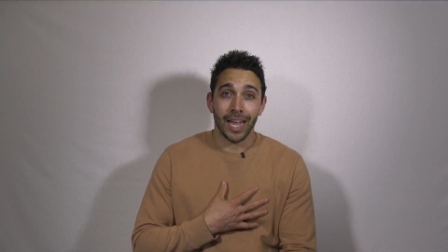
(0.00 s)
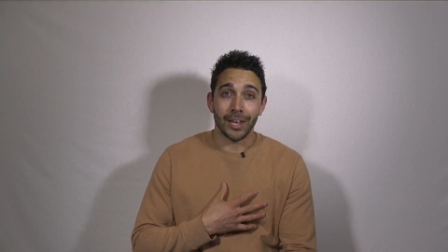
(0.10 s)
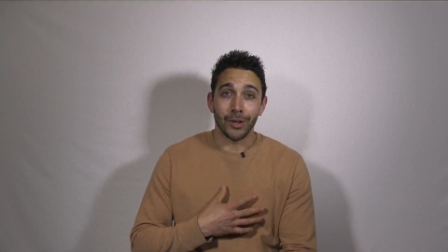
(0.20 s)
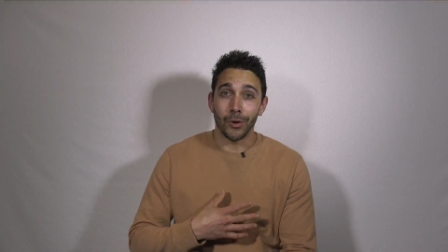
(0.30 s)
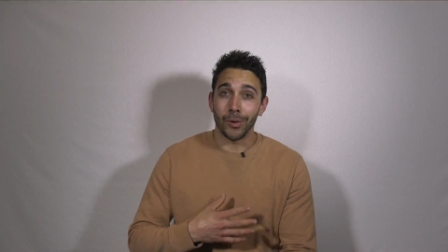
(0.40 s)
I
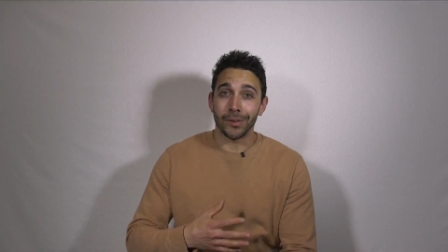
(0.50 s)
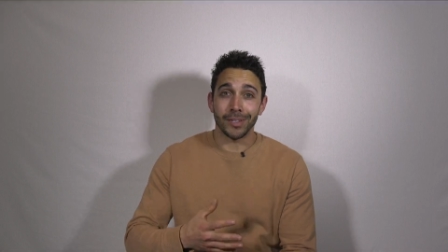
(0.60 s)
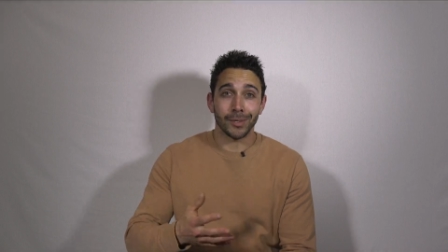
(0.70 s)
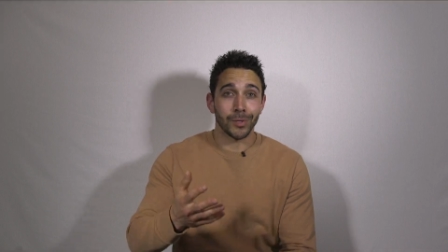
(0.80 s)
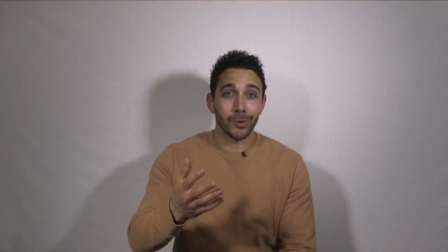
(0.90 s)
know uh,
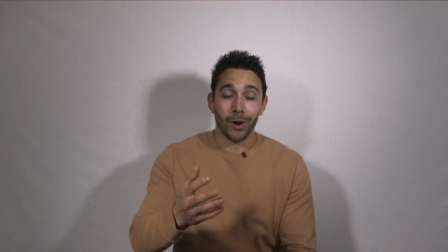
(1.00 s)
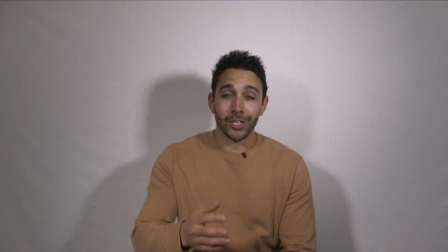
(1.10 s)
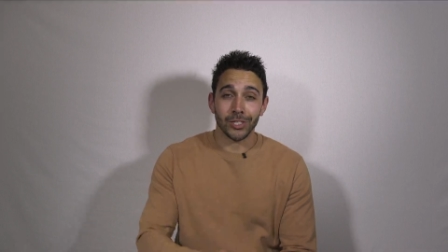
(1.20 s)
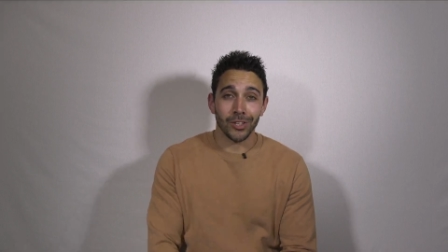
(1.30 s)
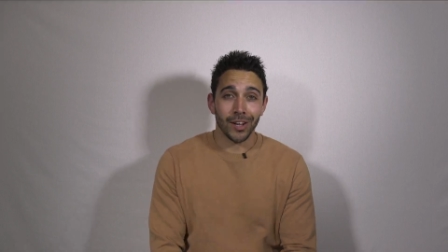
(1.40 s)
like when you
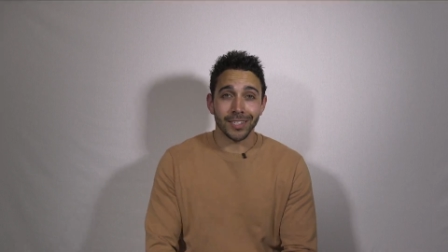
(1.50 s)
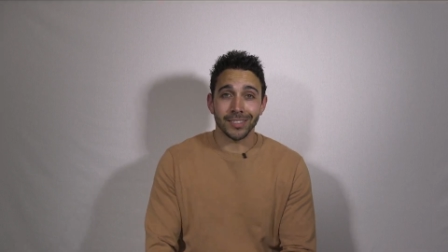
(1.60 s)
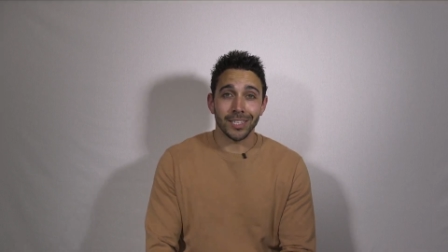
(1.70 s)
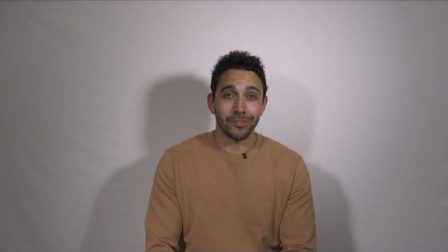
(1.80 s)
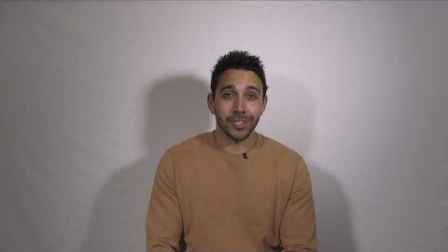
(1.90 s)
watch a lot of these
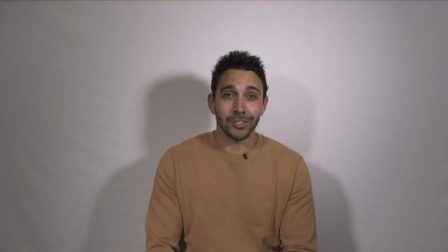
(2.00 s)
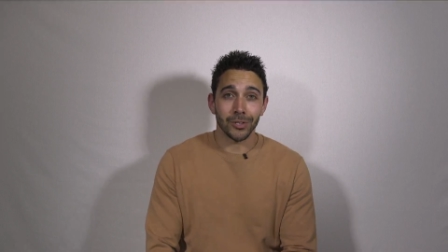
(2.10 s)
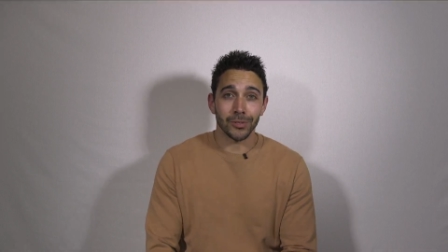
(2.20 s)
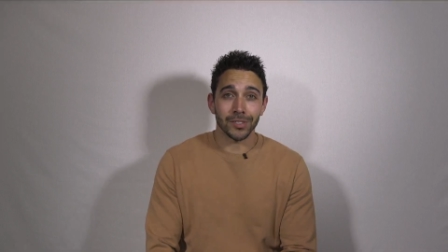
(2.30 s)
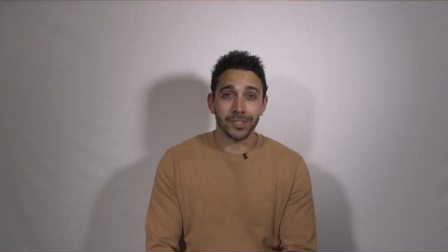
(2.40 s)
TV
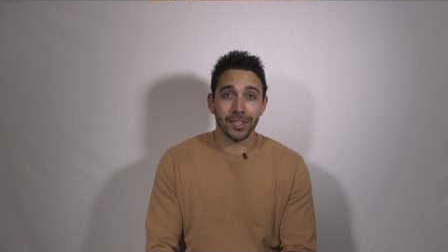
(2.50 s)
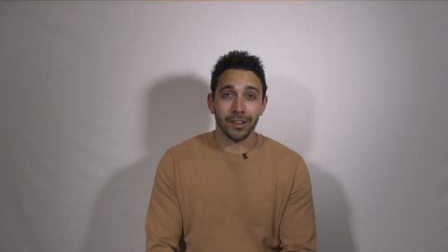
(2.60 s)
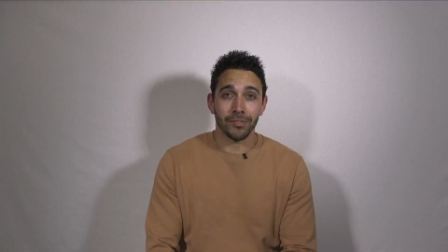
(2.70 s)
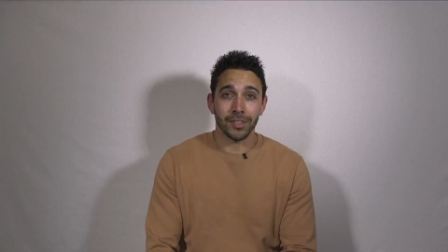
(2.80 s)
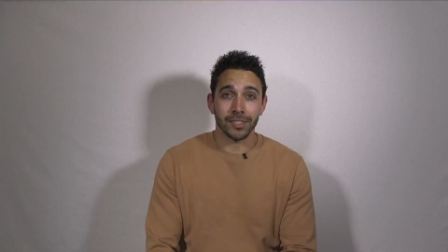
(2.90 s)
shows and
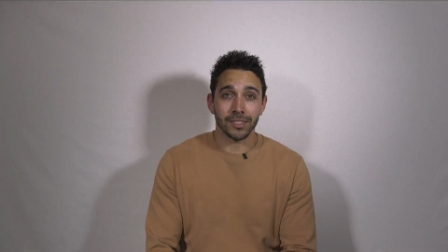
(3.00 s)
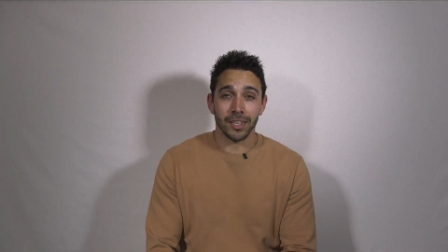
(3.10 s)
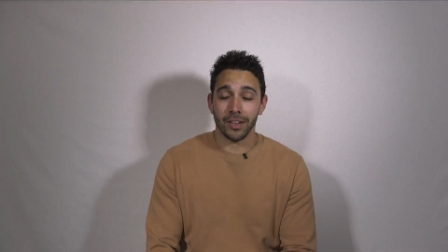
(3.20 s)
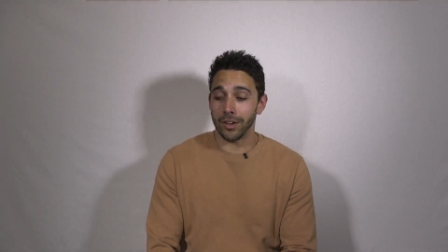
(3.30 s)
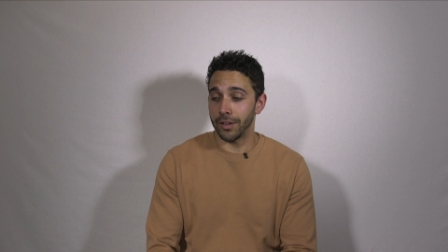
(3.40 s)
stuff, they
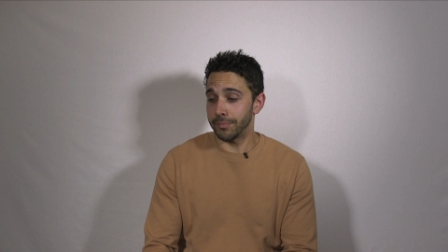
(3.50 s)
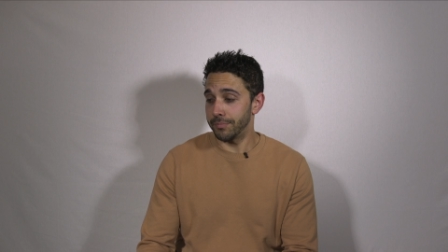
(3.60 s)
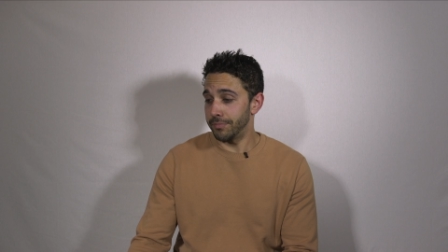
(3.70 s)
say, oh,